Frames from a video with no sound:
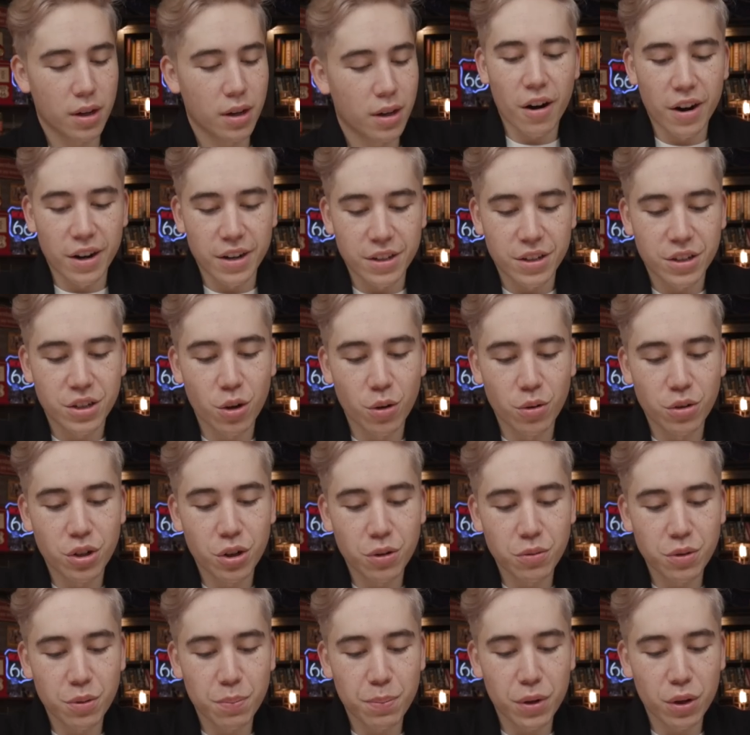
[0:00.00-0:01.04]
Alright, so in
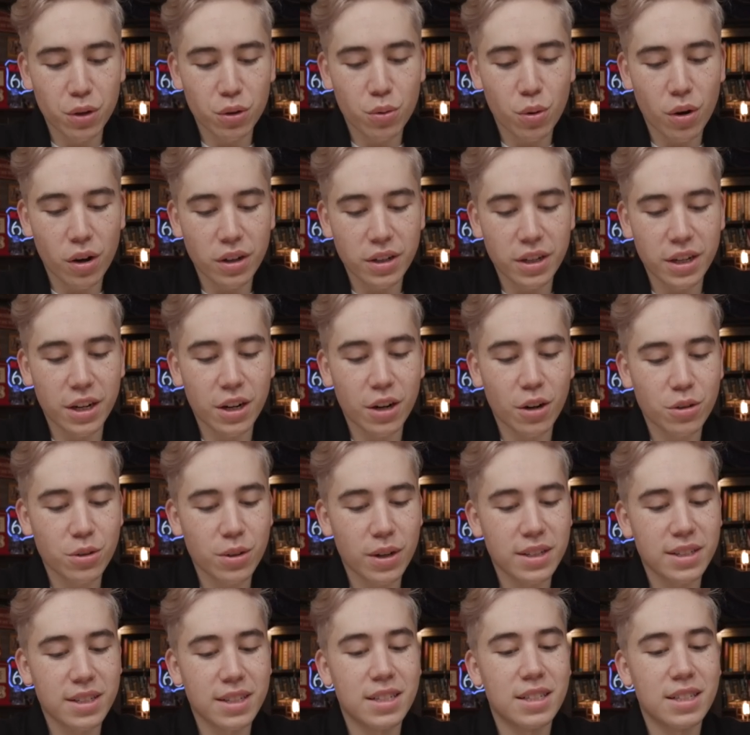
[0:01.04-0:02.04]
terms of build quality, it also has a